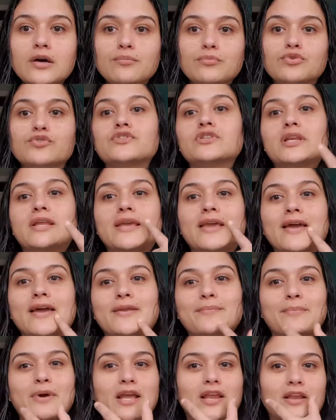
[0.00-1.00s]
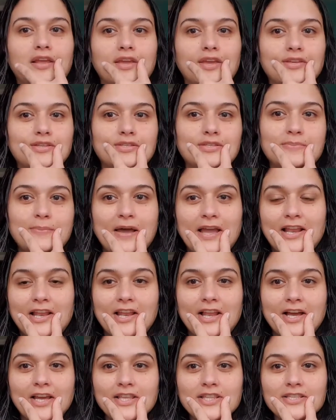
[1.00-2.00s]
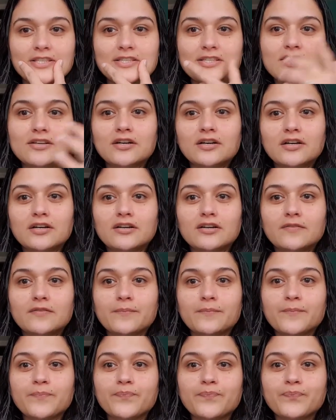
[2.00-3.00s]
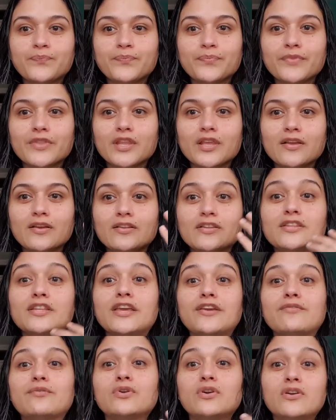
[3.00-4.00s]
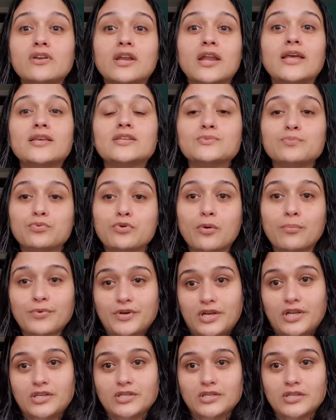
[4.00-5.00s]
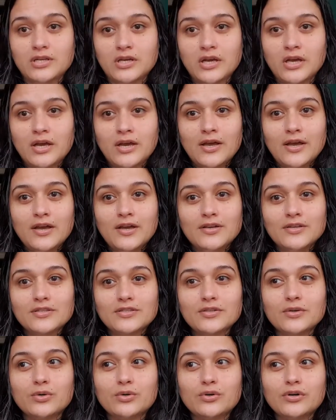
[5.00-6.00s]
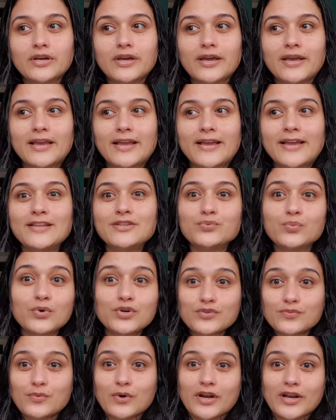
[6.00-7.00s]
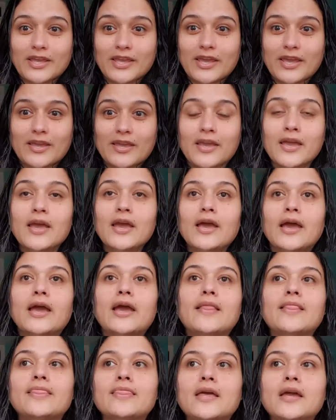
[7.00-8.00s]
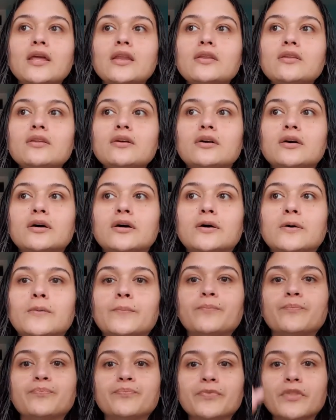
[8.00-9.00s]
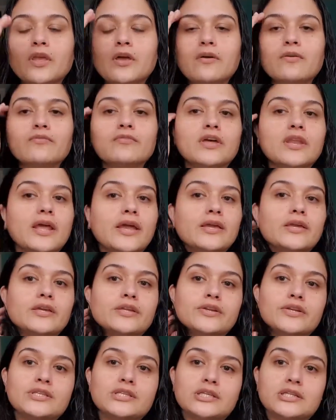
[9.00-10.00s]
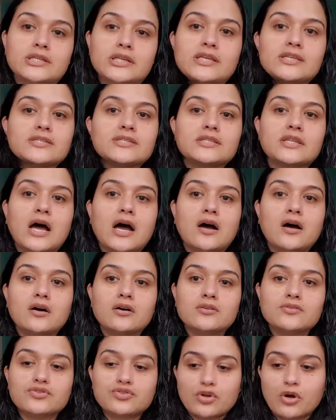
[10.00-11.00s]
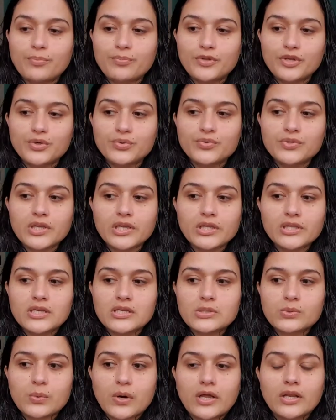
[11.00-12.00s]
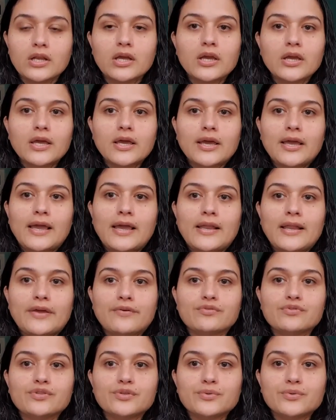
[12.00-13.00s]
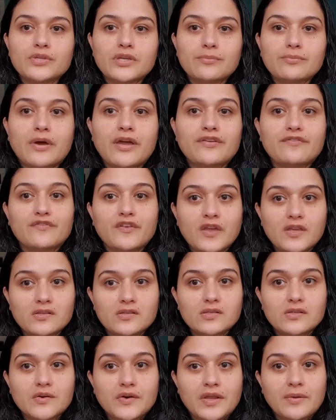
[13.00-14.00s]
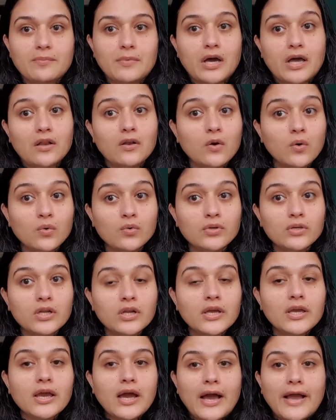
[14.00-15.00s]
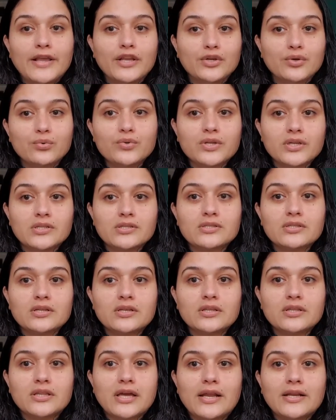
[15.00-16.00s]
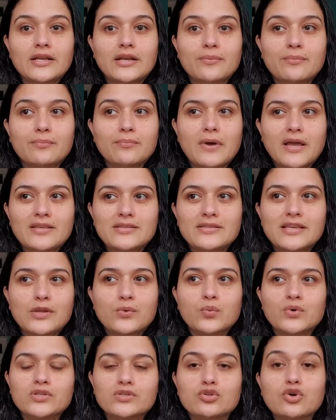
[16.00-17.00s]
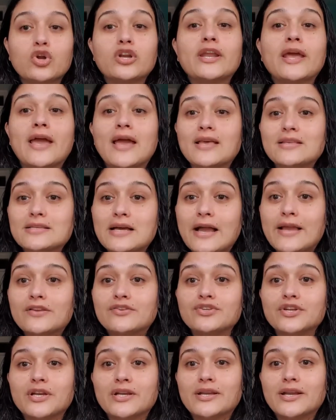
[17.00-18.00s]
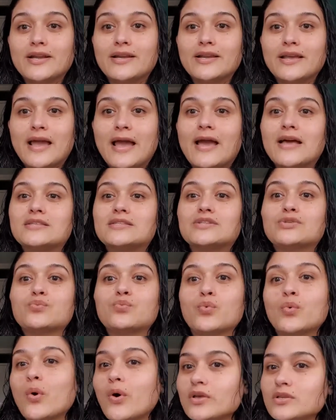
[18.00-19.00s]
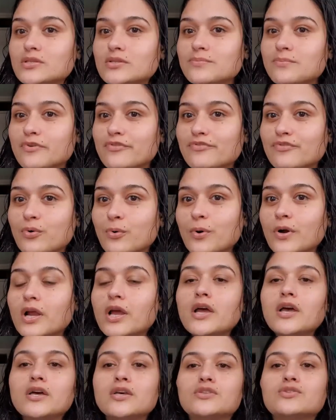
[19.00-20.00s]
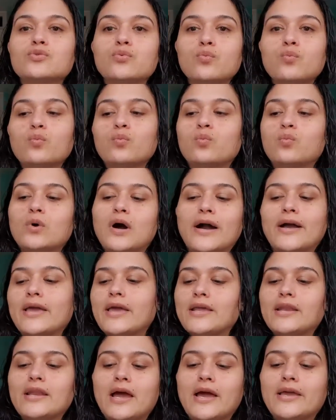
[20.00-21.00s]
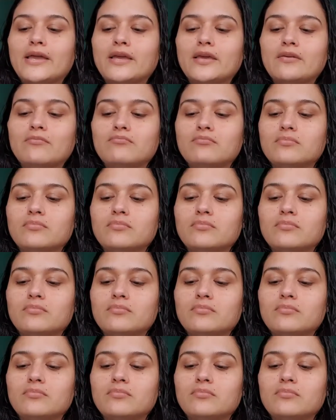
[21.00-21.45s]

mostly and my smile lines um, they were less prominent so it was working and then um, when I recently stopped stopped using this one and I was using my face cream alone I noticed that my skin was not as hydrated as it was before. So again I